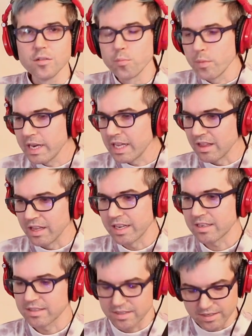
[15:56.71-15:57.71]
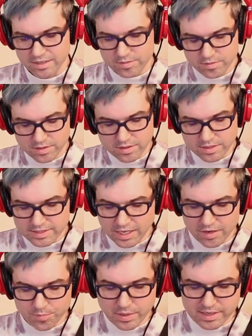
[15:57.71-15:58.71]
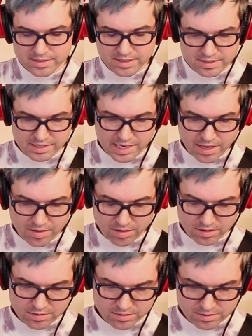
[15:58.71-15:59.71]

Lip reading: mini licks that he's kind of piecing together.